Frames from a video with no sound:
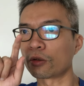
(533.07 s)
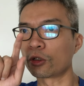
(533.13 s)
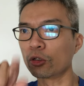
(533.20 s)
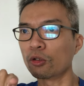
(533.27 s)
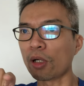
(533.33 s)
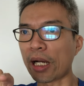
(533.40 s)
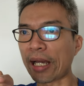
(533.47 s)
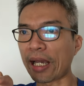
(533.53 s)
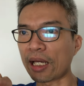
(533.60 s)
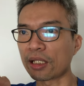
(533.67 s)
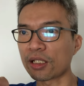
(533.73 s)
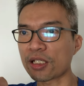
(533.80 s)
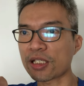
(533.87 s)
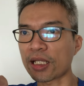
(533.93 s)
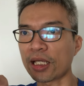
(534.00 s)
Though I
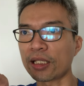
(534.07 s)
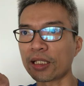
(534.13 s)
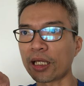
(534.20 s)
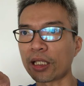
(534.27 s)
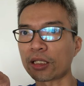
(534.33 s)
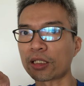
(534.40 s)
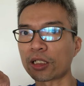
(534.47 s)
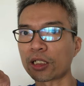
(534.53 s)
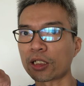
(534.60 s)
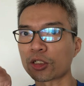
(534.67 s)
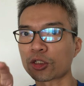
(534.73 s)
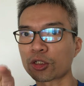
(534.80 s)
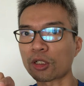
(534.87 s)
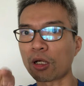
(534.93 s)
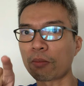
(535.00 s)
understand that the
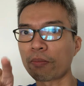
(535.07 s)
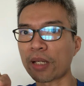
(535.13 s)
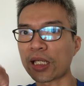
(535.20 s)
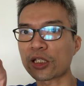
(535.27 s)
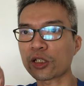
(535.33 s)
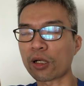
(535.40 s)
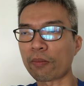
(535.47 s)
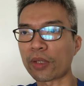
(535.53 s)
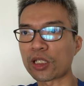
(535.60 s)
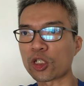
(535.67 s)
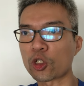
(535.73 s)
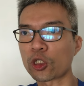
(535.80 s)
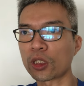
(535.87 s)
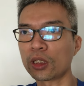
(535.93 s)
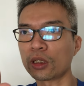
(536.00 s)
stock-based
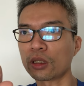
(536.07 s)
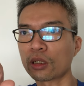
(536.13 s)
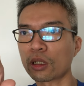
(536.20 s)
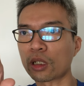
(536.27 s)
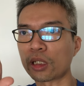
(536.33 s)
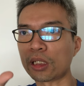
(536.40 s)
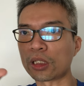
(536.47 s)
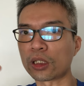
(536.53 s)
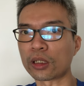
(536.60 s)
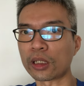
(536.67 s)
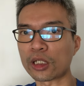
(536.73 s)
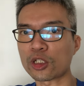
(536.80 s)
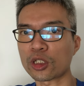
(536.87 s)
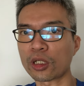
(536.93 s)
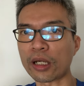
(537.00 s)
compensation, in a
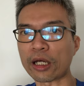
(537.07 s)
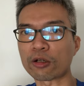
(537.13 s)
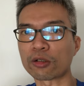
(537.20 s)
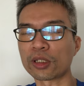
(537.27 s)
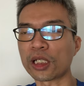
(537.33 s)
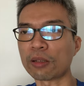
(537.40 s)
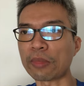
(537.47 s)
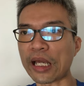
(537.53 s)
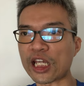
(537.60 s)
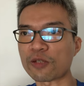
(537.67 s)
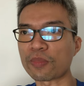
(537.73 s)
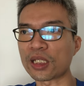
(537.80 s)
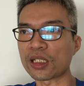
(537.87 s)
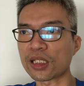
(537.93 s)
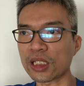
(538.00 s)
nutshell acronym
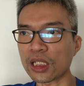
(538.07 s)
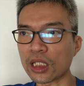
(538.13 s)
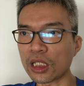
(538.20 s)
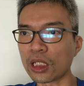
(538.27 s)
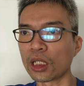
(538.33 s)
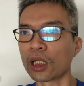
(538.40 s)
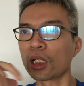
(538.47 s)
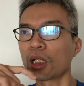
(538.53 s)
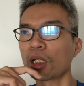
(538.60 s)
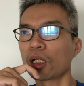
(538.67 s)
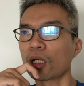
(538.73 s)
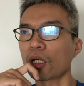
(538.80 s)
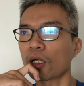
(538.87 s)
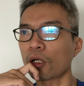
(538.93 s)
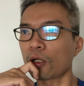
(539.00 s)
SBC,
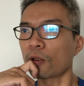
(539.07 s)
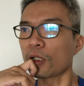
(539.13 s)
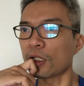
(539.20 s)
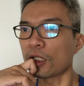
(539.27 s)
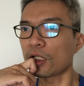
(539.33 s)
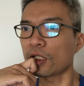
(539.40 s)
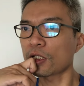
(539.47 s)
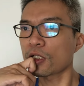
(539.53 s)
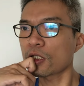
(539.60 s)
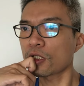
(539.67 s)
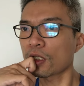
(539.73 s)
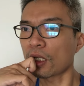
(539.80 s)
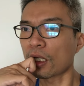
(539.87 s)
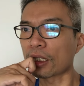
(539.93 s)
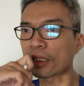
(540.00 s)
it
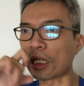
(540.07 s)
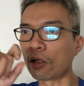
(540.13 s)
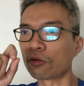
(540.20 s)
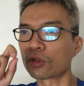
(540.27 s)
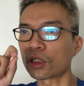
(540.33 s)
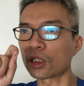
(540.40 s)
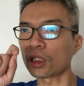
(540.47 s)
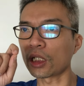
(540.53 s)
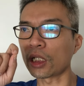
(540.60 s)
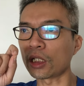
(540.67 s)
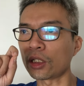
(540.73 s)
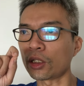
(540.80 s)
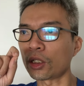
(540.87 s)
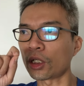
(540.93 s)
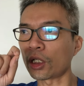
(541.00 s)
is accounted
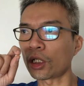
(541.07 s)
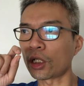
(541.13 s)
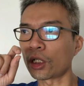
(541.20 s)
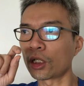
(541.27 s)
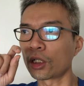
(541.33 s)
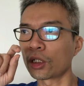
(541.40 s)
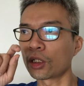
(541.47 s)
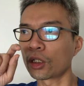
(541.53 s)
in the